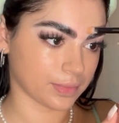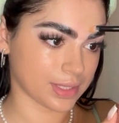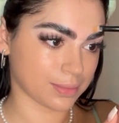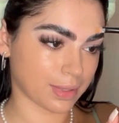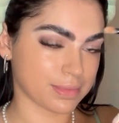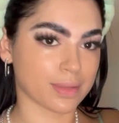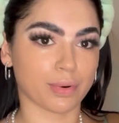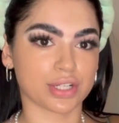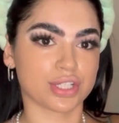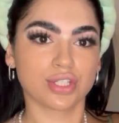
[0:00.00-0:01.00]
Sometimes the
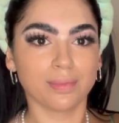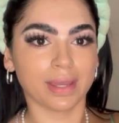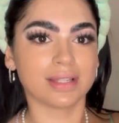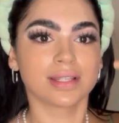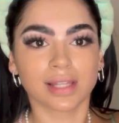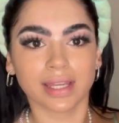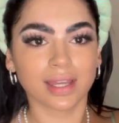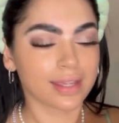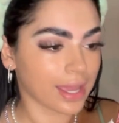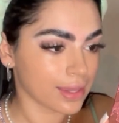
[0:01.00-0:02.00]
brush is too big to like
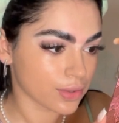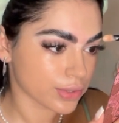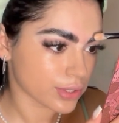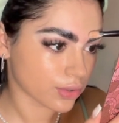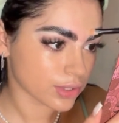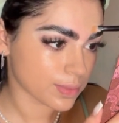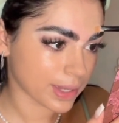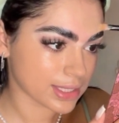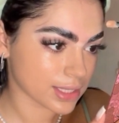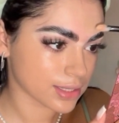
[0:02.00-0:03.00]
get in those little
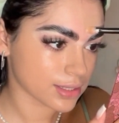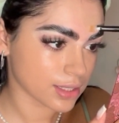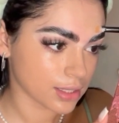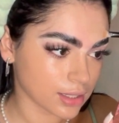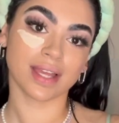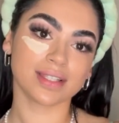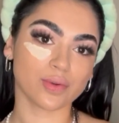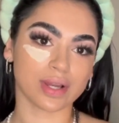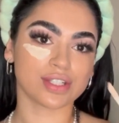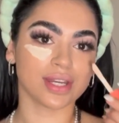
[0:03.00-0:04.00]
spaces. Next
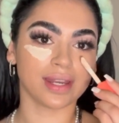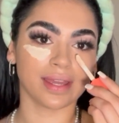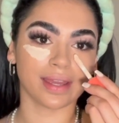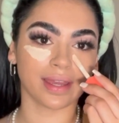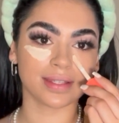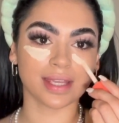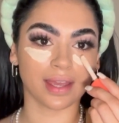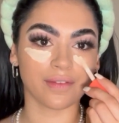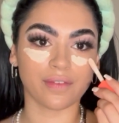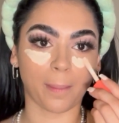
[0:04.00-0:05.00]
question is
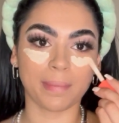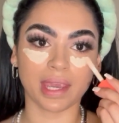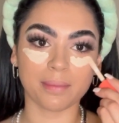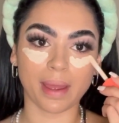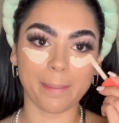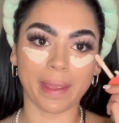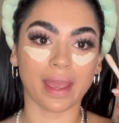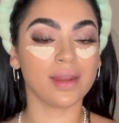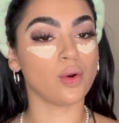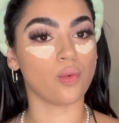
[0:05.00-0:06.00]
if me and my
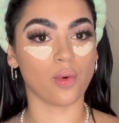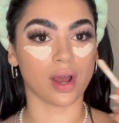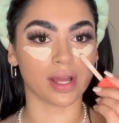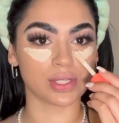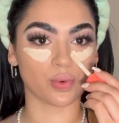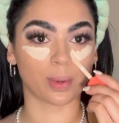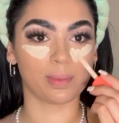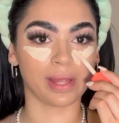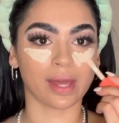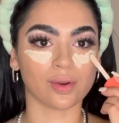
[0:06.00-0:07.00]
man want or
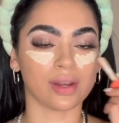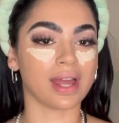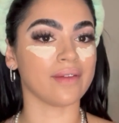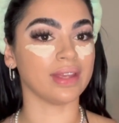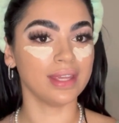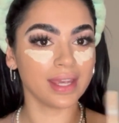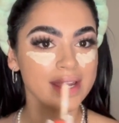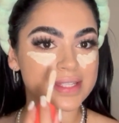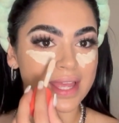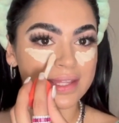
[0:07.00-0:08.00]
plan on having
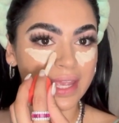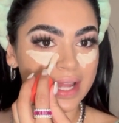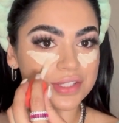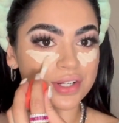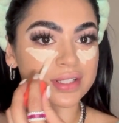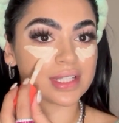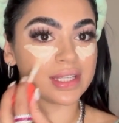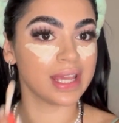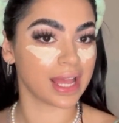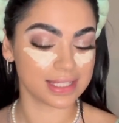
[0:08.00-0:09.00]
kids, and the answer is
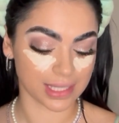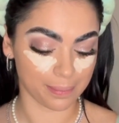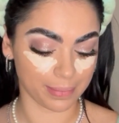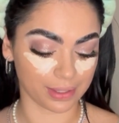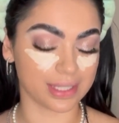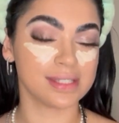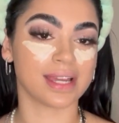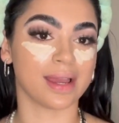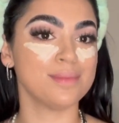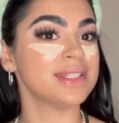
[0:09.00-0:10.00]
yes, a million
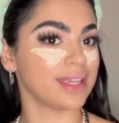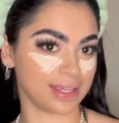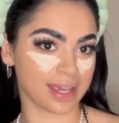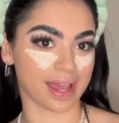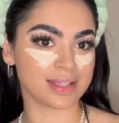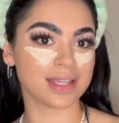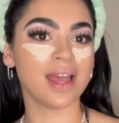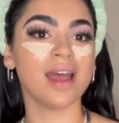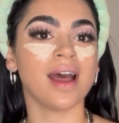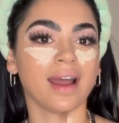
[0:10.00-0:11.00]
times yes.
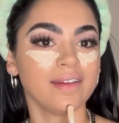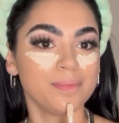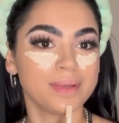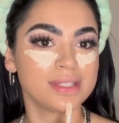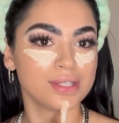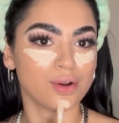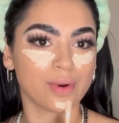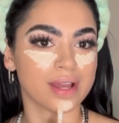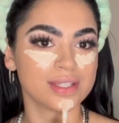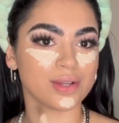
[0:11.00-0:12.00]
I have
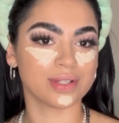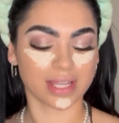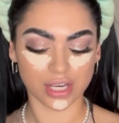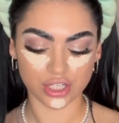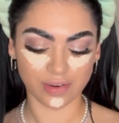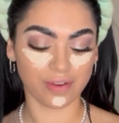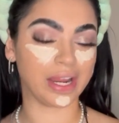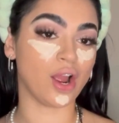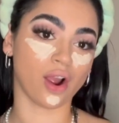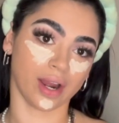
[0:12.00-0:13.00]
PCOS, so it's actually very
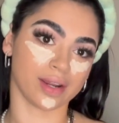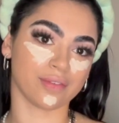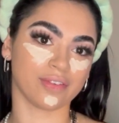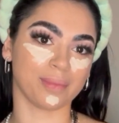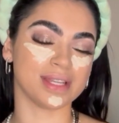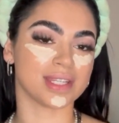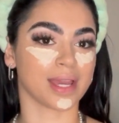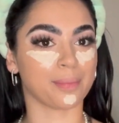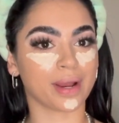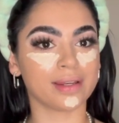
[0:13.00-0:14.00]
hard for me to
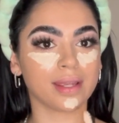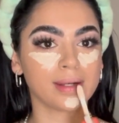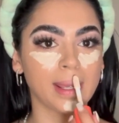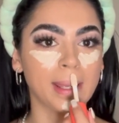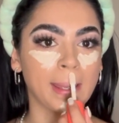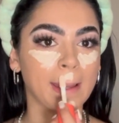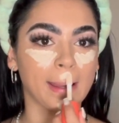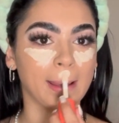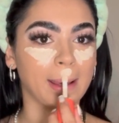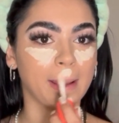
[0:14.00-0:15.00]
get pregnant.
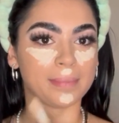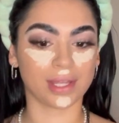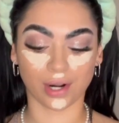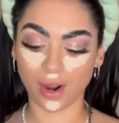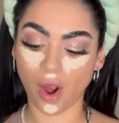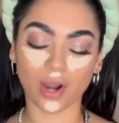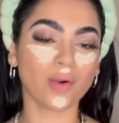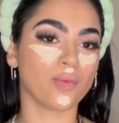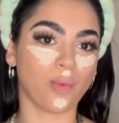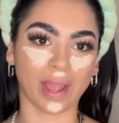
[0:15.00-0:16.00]
There are
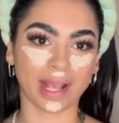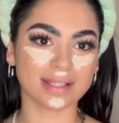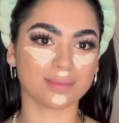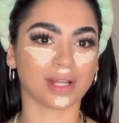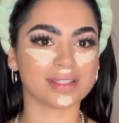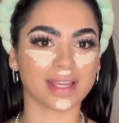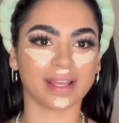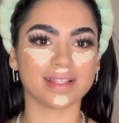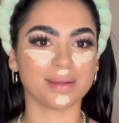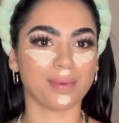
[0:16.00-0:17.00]
ways, I'm not saying
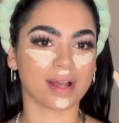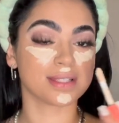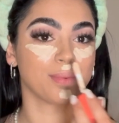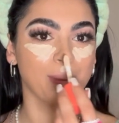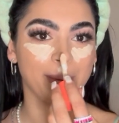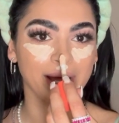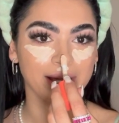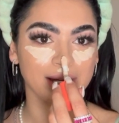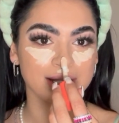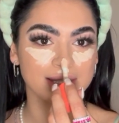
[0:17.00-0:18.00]
it's impossible, but
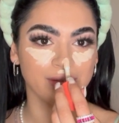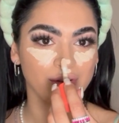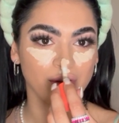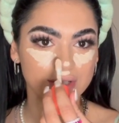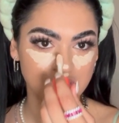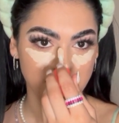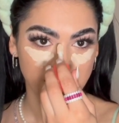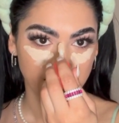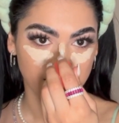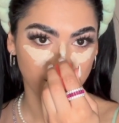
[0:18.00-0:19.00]
it is difficult.
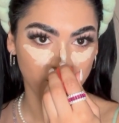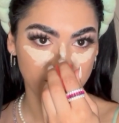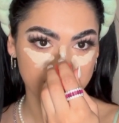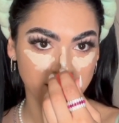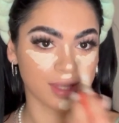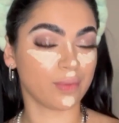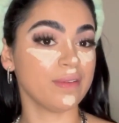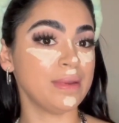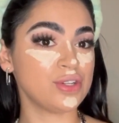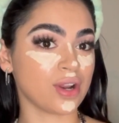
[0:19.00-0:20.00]
And I will say that we've
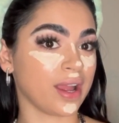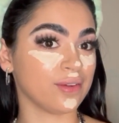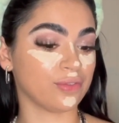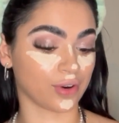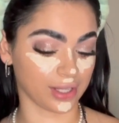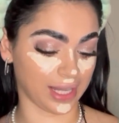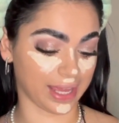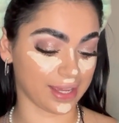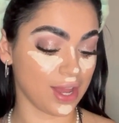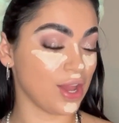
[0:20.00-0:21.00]
been trying for
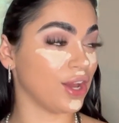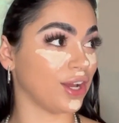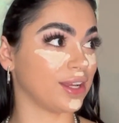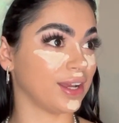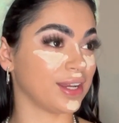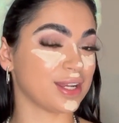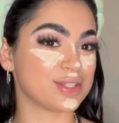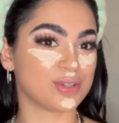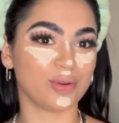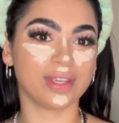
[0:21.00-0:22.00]
like a good
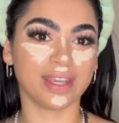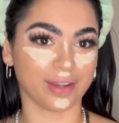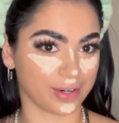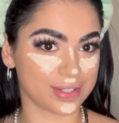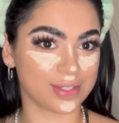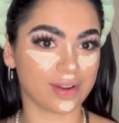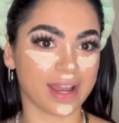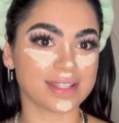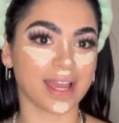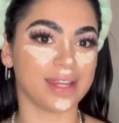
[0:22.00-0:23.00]
2 years, you
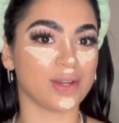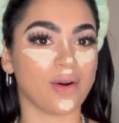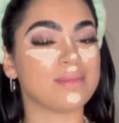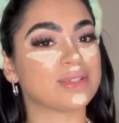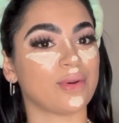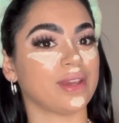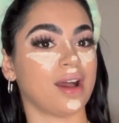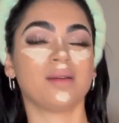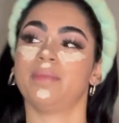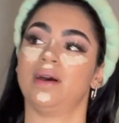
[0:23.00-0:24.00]
guys. I know I'm so
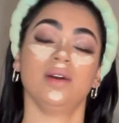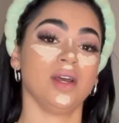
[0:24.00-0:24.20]
young, but